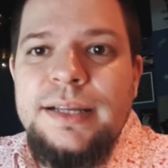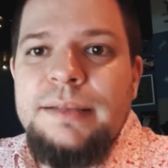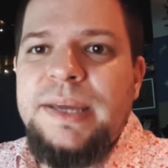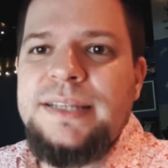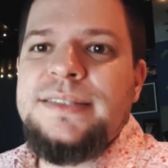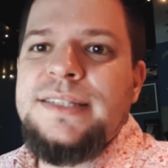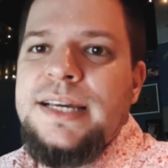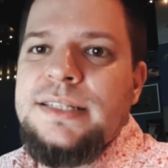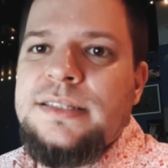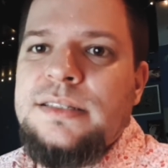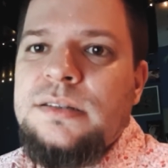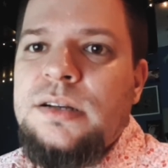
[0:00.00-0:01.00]
makes
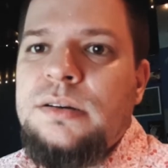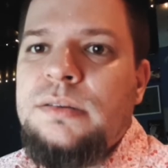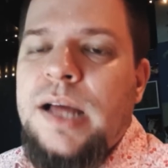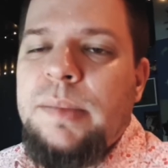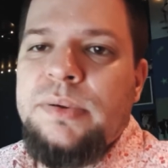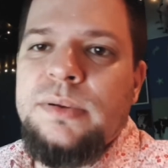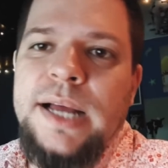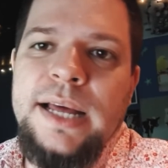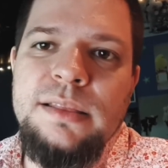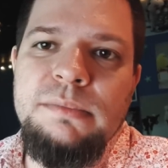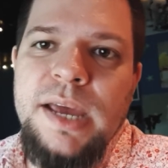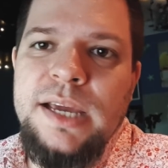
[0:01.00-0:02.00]
sense, you know, Apple
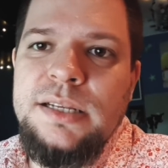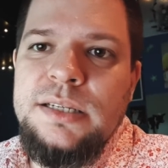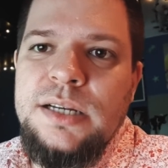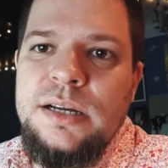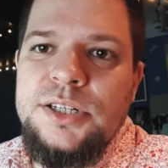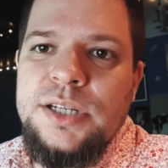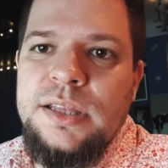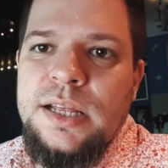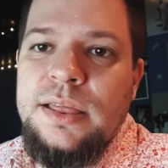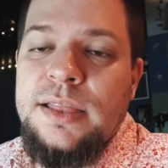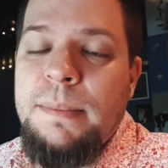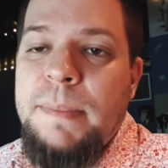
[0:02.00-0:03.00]
had the Macintosh and
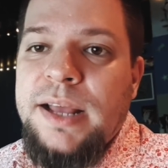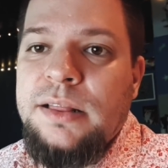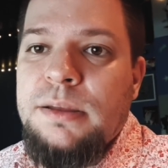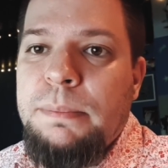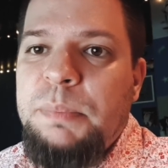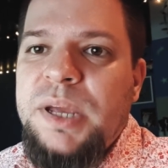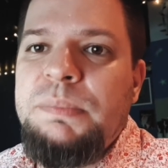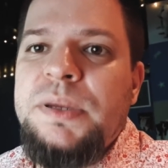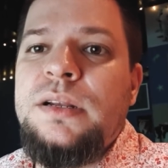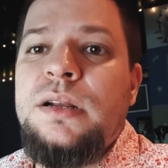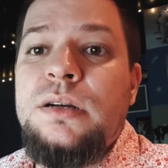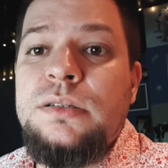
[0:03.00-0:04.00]
then they make the
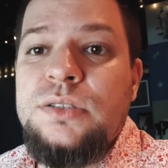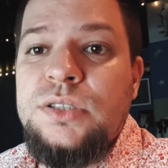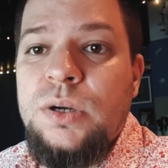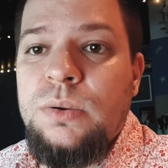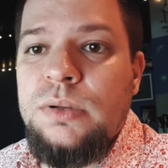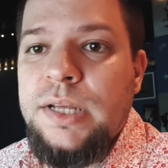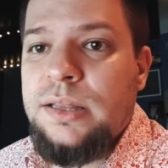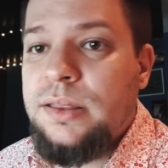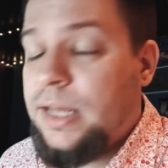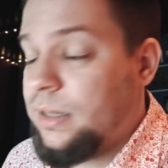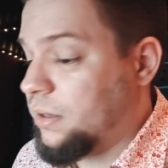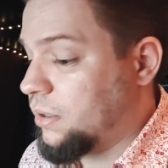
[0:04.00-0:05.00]
Pippin console, and
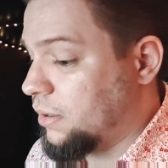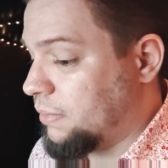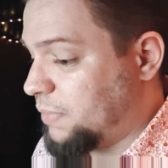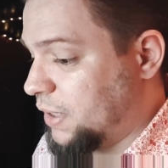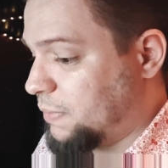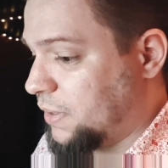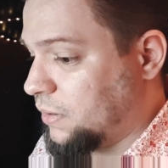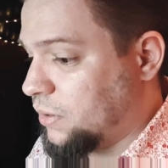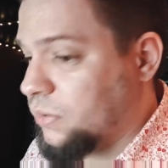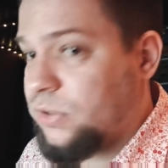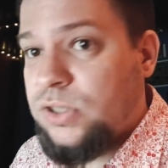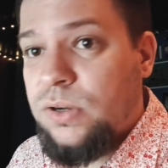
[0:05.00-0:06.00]
then the Pippin
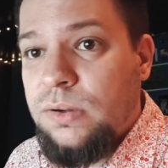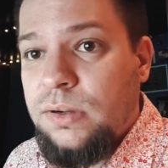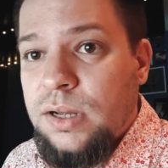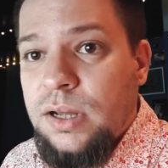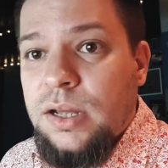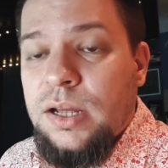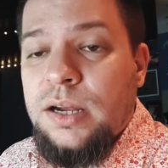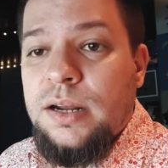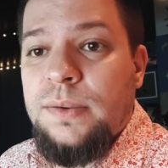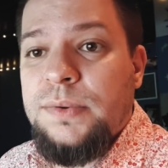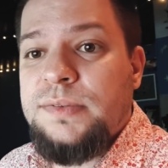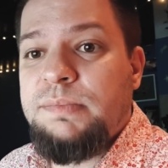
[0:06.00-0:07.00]
console
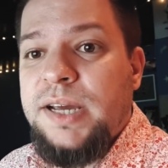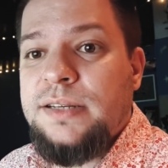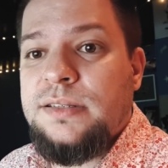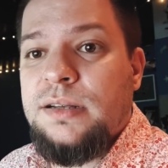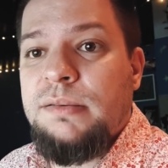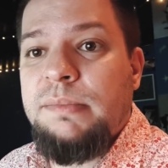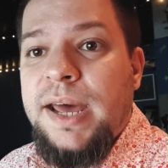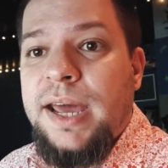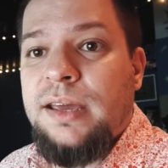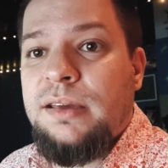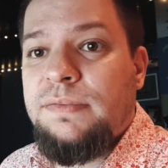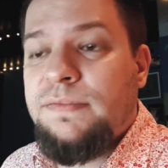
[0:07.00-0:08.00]
that was based on a
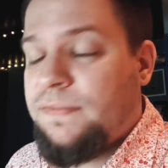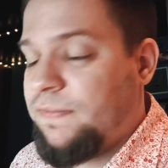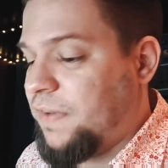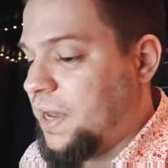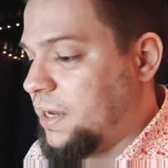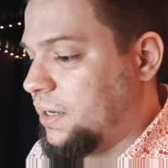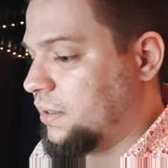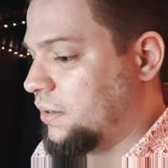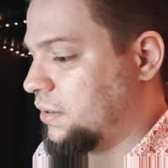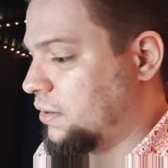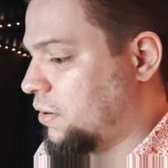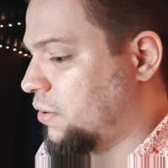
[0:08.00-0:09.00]
Mac
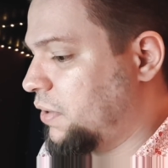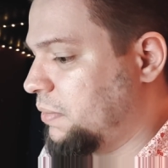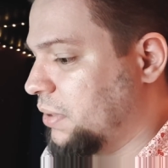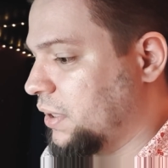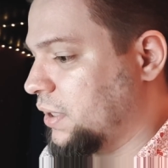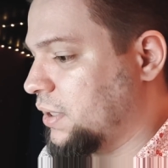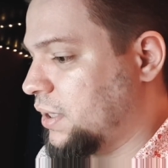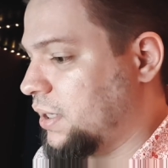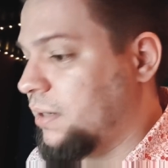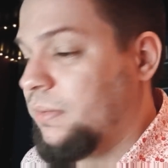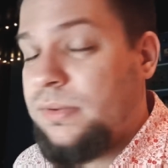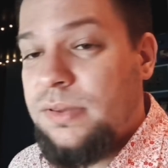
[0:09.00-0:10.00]
failed horribly, and
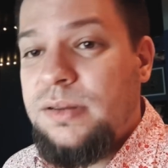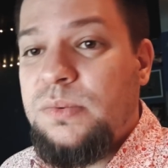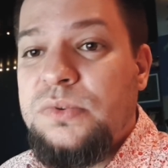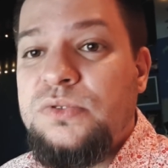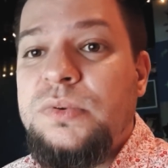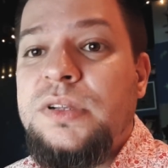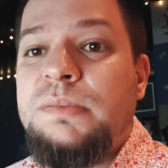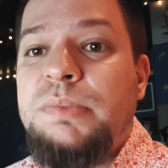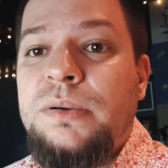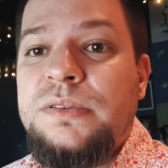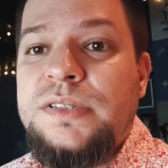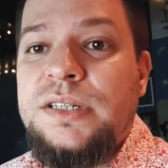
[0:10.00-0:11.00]
then it was really
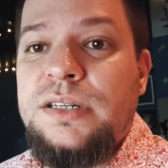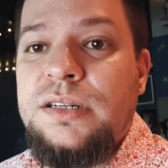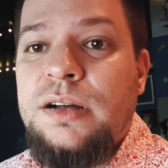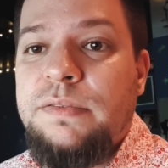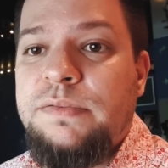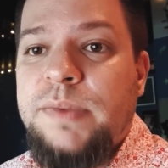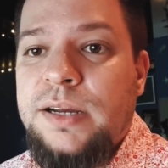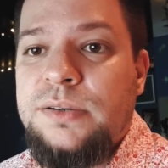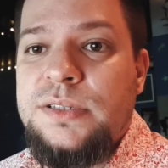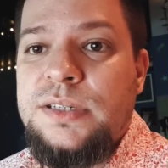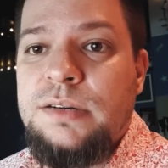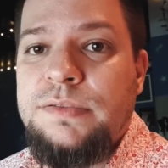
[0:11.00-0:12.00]
ballsy of
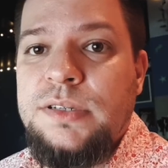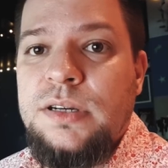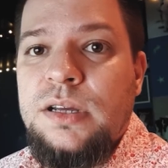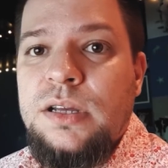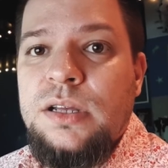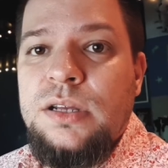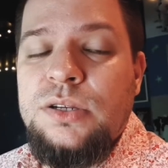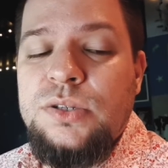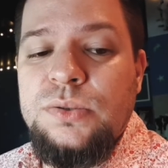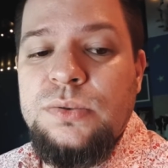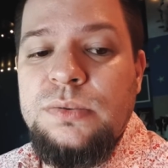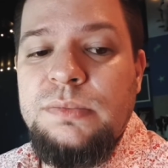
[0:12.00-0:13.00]
Microsoft
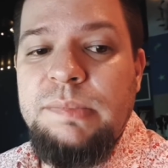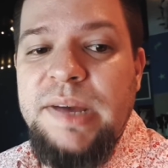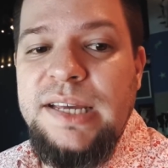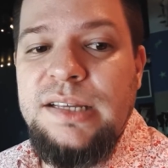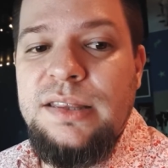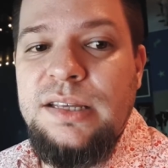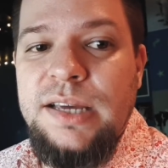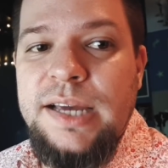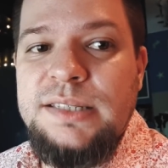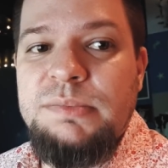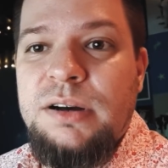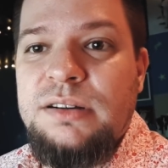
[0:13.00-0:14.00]
to make the
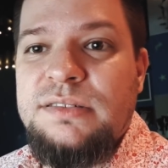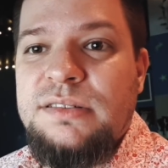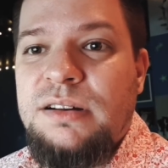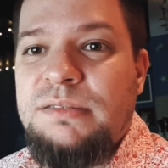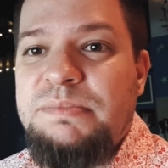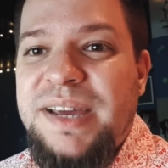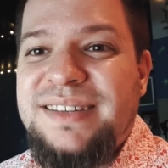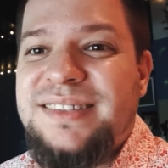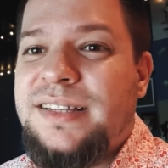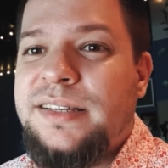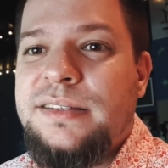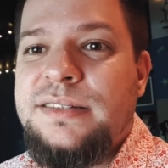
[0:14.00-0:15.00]
Xbox on
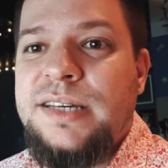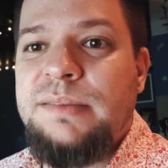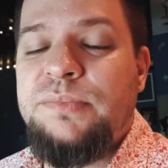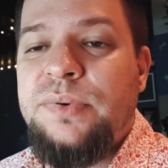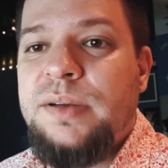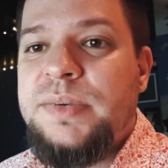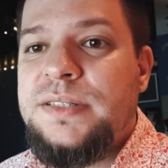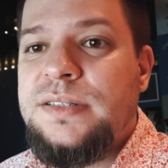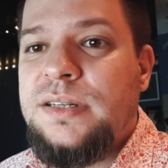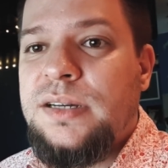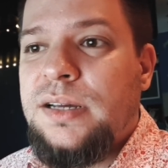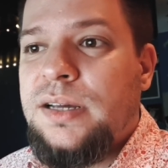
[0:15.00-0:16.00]
basically the same premise,